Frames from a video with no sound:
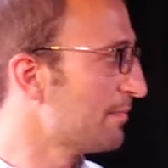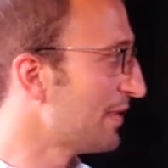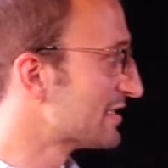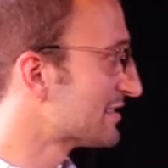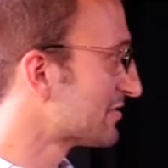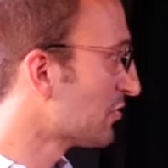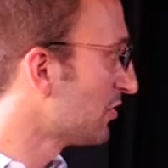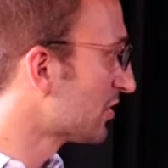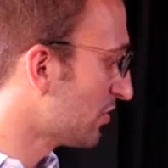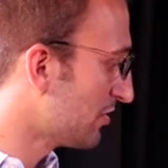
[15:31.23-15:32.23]
But
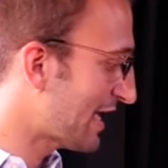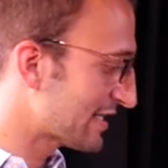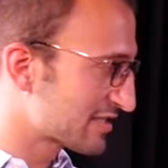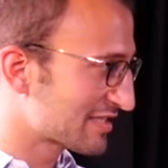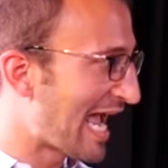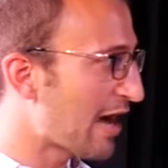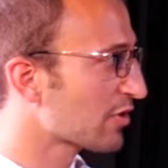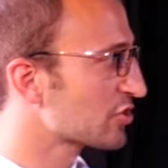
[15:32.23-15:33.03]
all in all, that's how we're